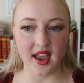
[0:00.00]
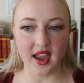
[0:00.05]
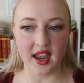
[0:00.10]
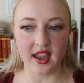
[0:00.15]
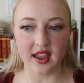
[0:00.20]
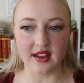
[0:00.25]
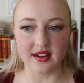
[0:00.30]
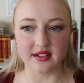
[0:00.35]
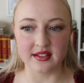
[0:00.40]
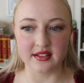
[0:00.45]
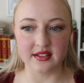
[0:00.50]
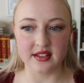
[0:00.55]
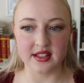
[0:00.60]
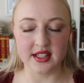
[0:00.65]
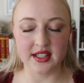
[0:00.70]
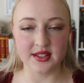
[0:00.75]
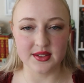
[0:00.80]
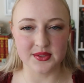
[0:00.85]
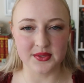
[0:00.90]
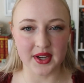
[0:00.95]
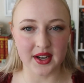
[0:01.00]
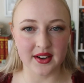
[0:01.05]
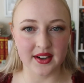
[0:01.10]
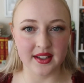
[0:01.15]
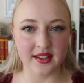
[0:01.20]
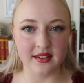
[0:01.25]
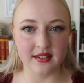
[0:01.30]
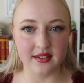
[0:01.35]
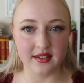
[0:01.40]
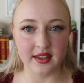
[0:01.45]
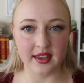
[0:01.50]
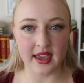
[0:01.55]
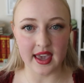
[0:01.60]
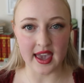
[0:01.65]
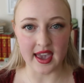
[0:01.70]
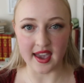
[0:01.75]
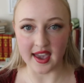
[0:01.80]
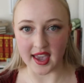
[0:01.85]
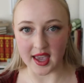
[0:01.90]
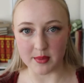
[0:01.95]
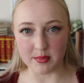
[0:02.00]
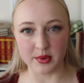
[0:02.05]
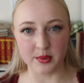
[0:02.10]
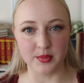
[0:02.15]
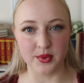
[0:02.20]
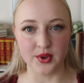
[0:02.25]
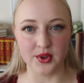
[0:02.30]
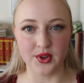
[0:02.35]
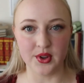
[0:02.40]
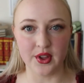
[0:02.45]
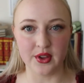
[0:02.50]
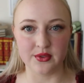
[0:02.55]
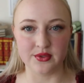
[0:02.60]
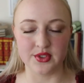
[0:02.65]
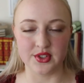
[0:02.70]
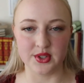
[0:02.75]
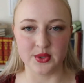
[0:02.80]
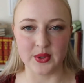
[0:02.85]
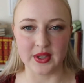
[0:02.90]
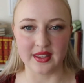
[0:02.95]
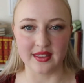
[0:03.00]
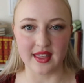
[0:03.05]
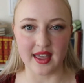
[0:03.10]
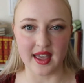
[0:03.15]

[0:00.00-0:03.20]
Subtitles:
And he's very capable of doing